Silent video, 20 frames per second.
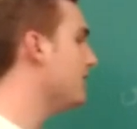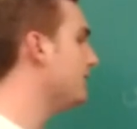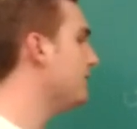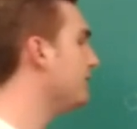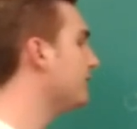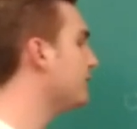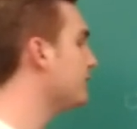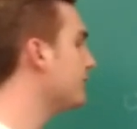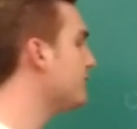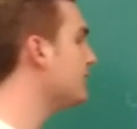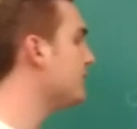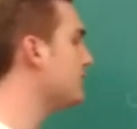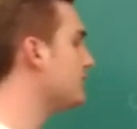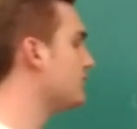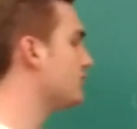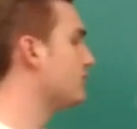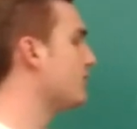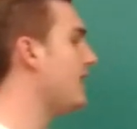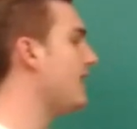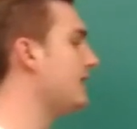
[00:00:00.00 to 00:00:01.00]
feel free to
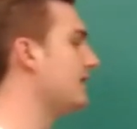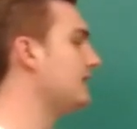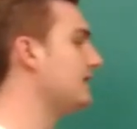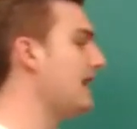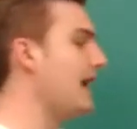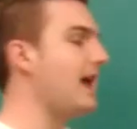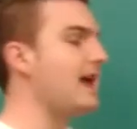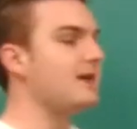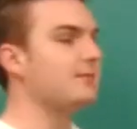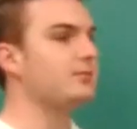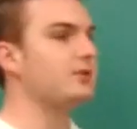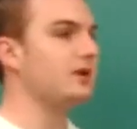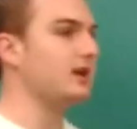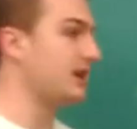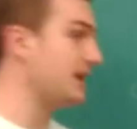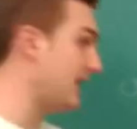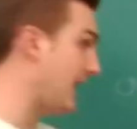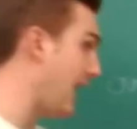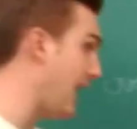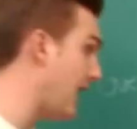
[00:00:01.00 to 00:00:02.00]
just write K and
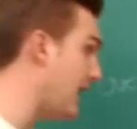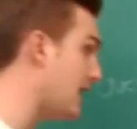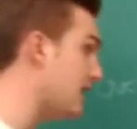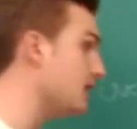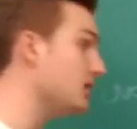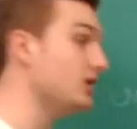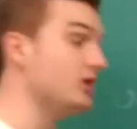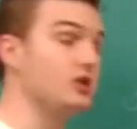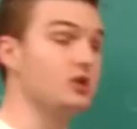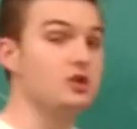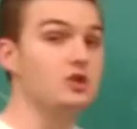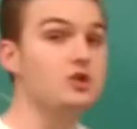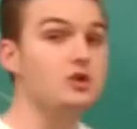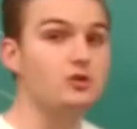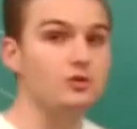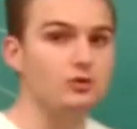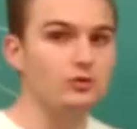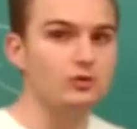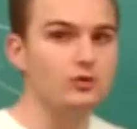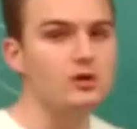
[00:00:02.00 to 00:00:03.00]
put K
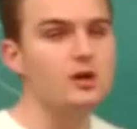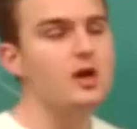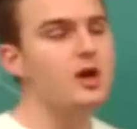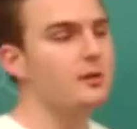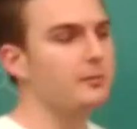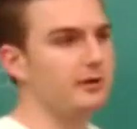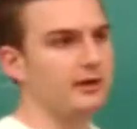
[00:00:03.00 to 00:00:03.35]
new,